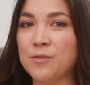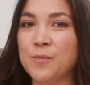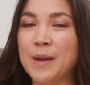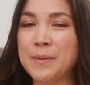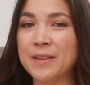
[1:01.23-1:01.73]

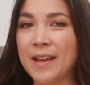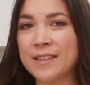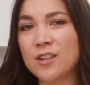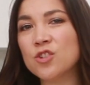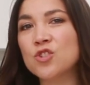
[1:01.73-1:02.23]
you might be
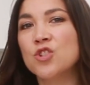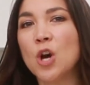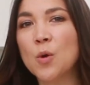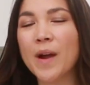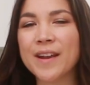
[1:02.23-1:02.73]
like, there's
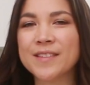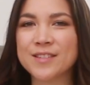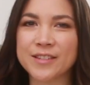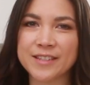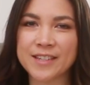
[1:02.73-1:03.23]
no way
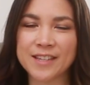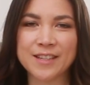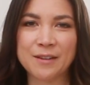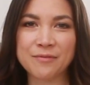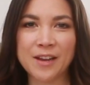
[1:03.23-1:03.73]
this is gonna
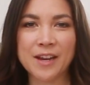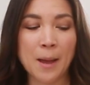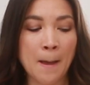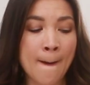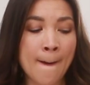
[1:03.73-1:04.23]
taste like feta.